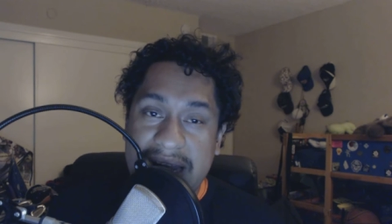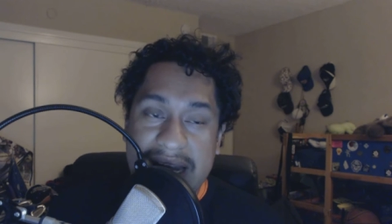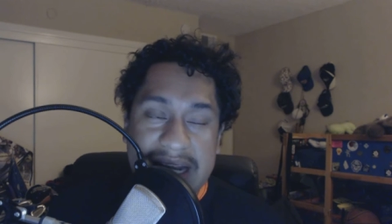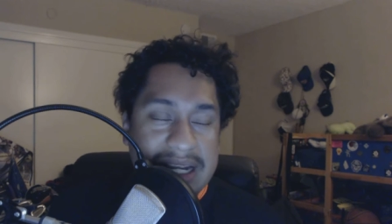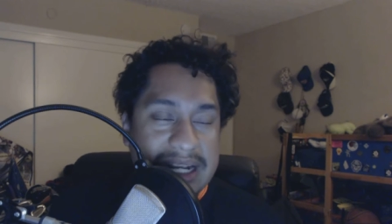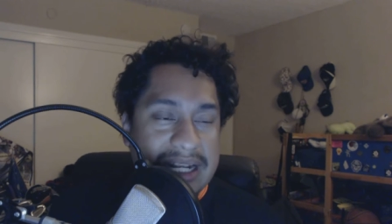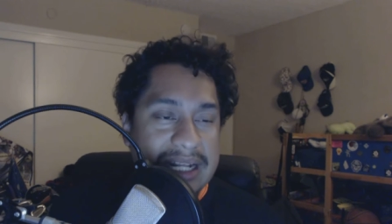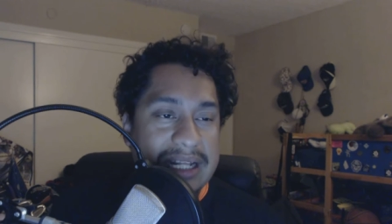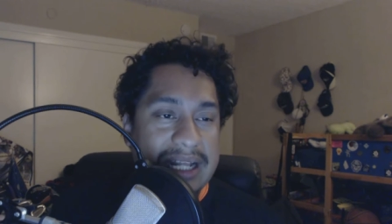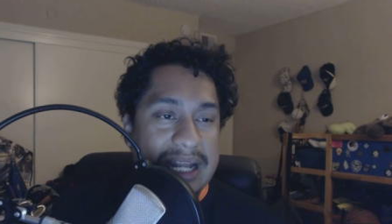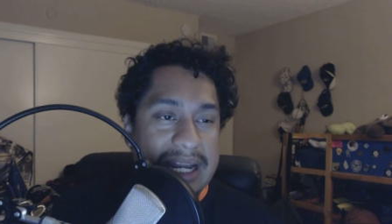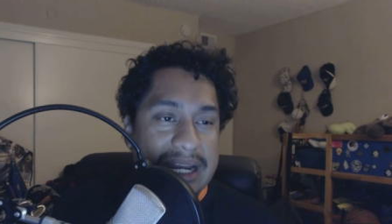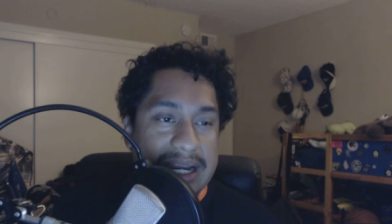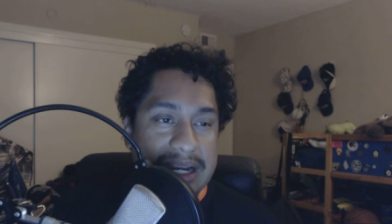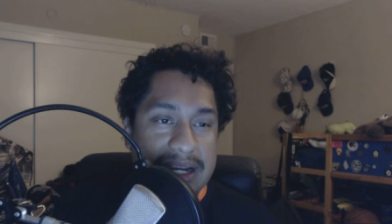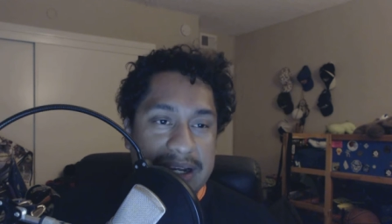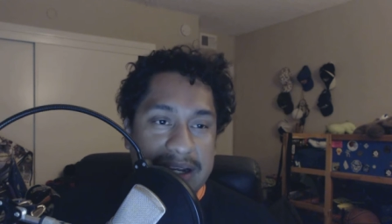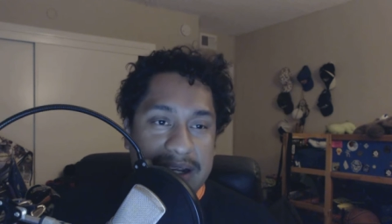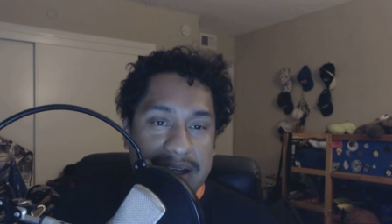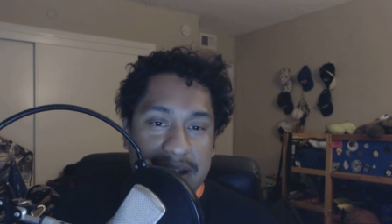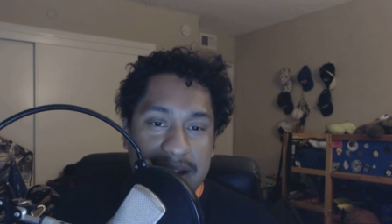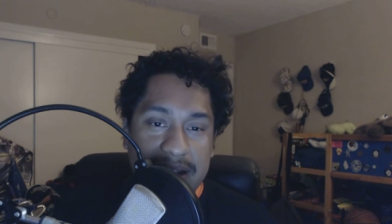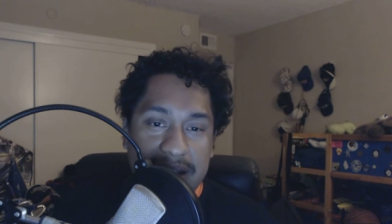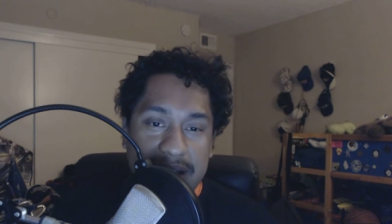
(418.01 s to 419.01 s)
Like, like
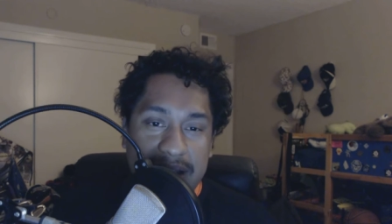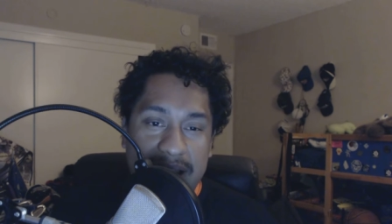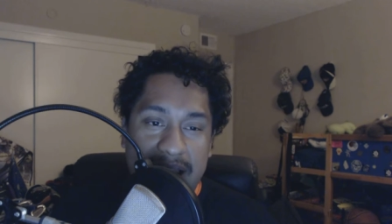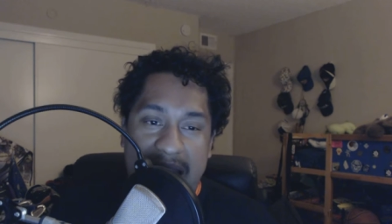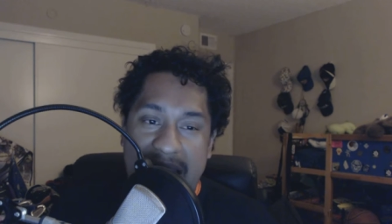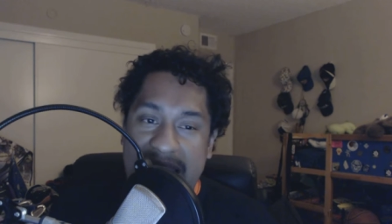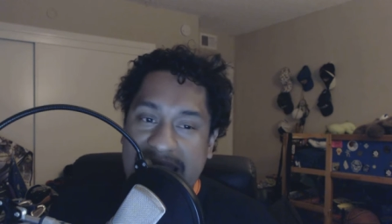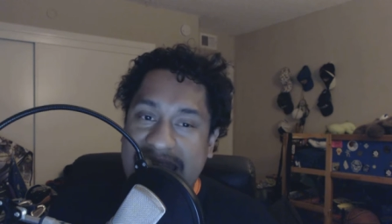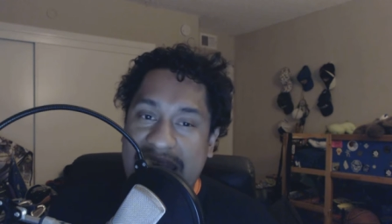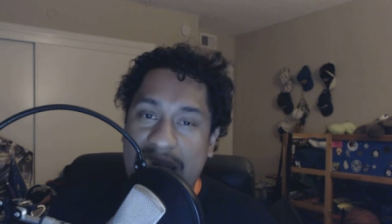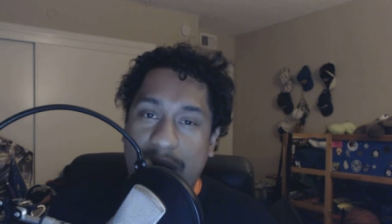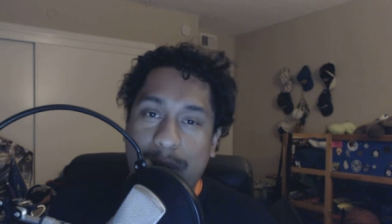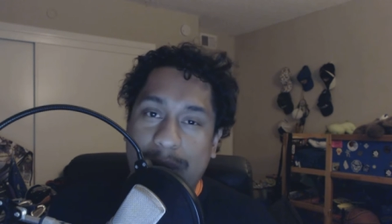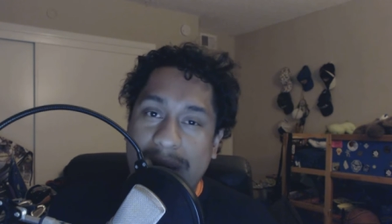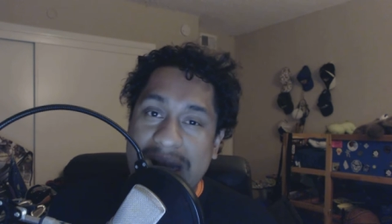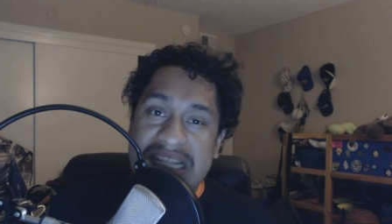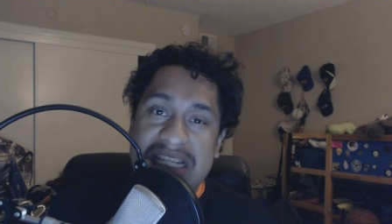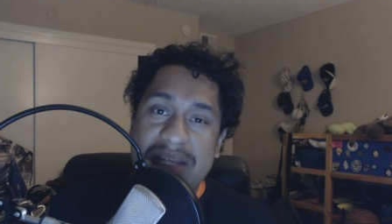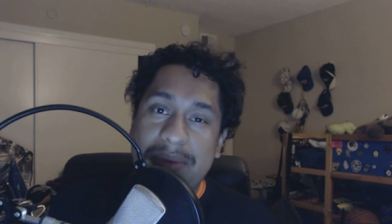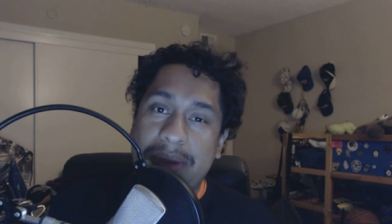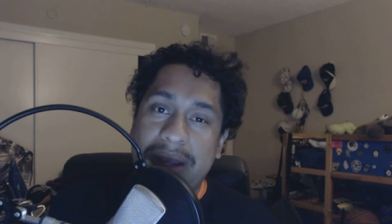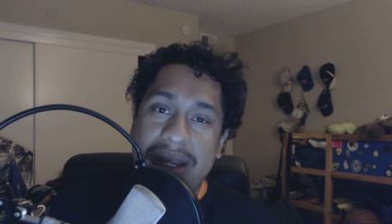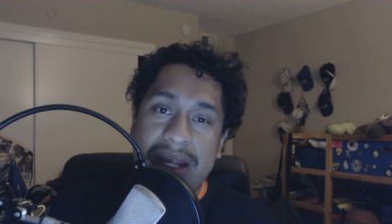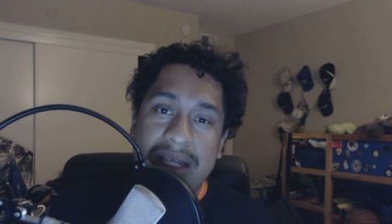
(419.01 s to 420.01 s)
I can't
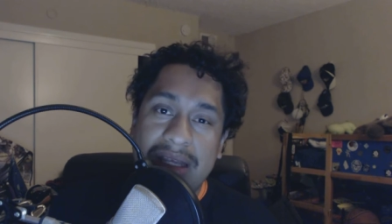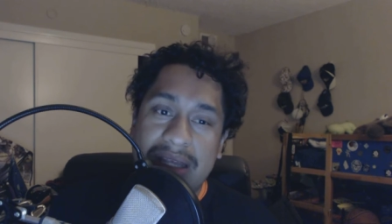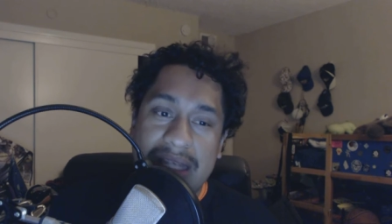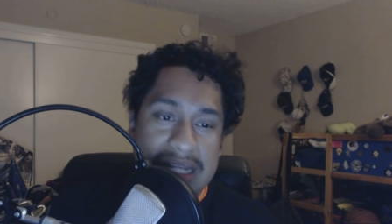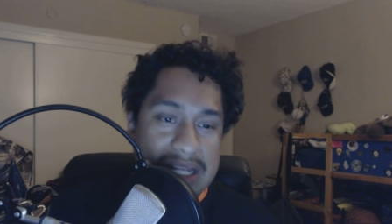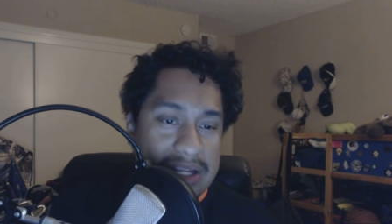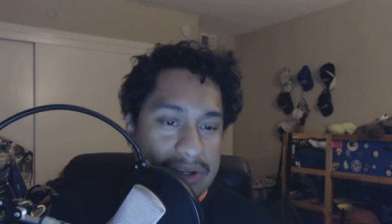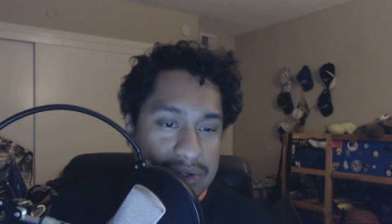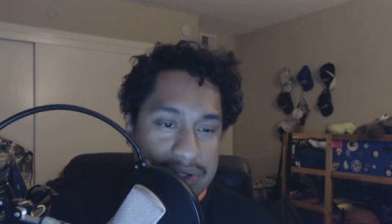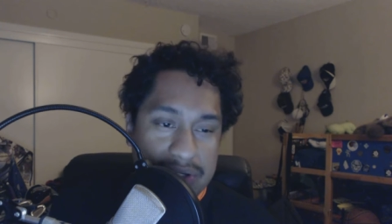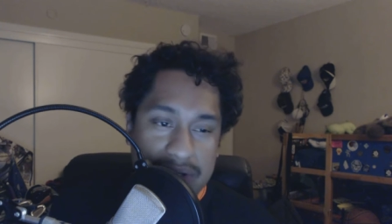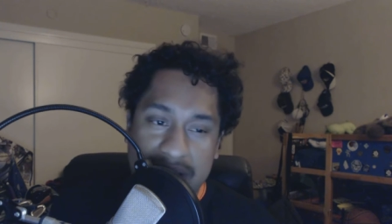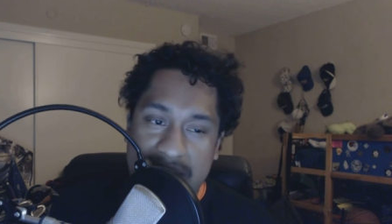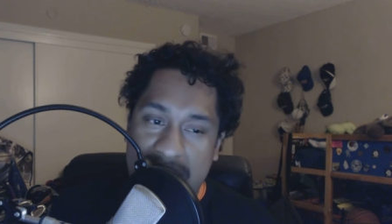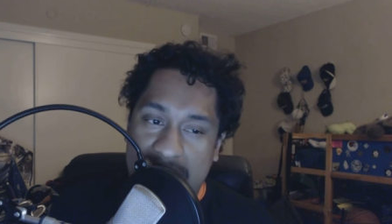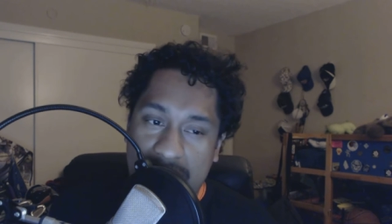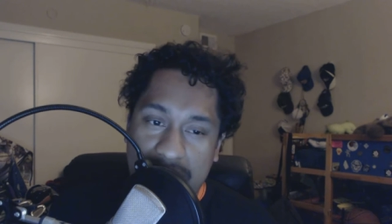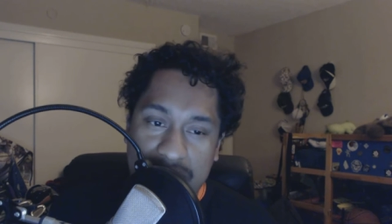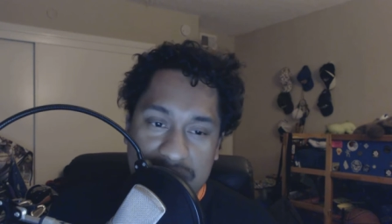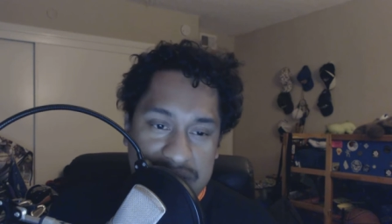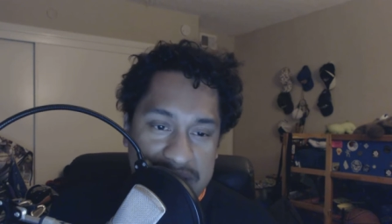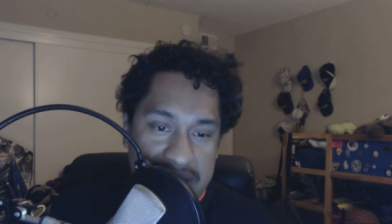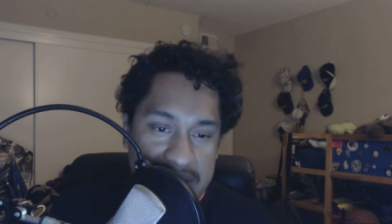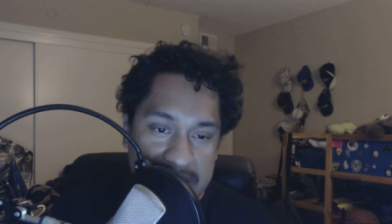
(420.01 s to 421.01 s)
rant about anything. You know, you know
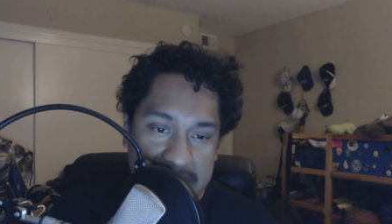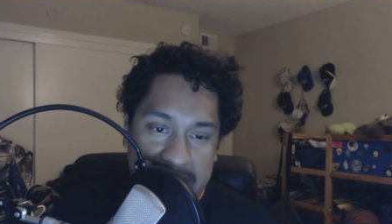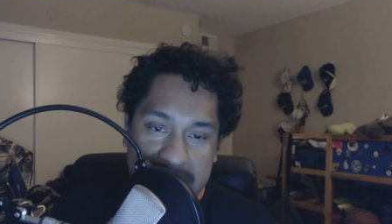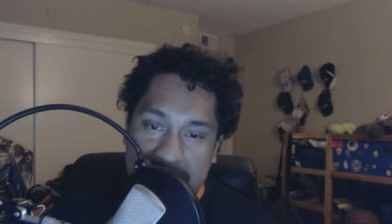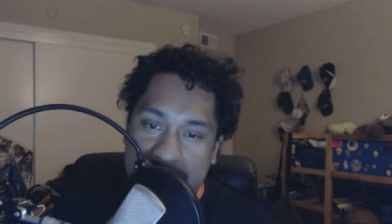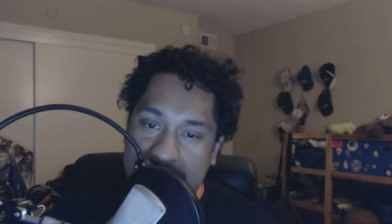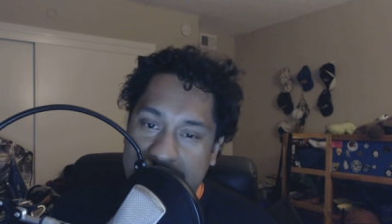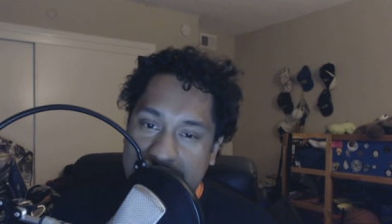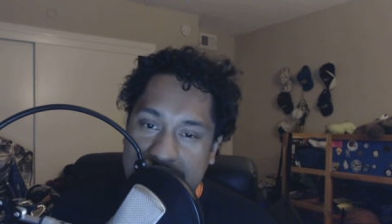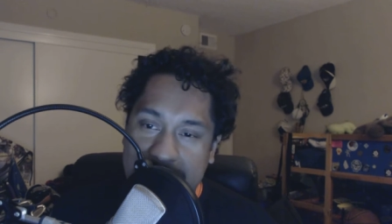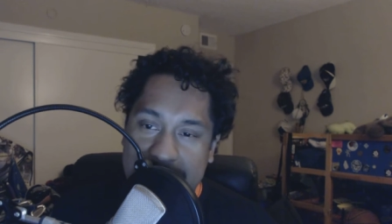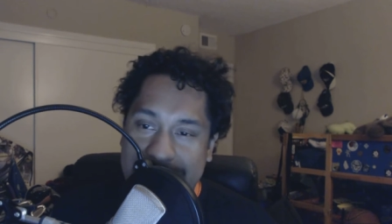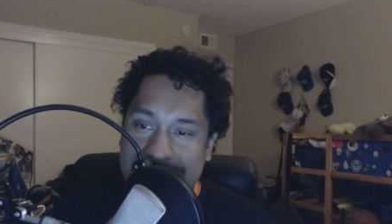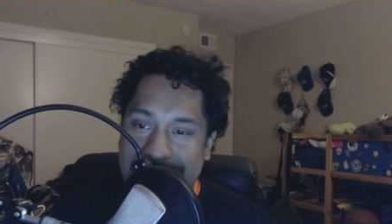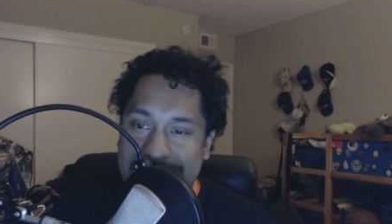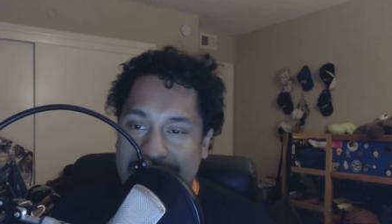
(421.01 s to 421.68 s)
Kyle Shanahan.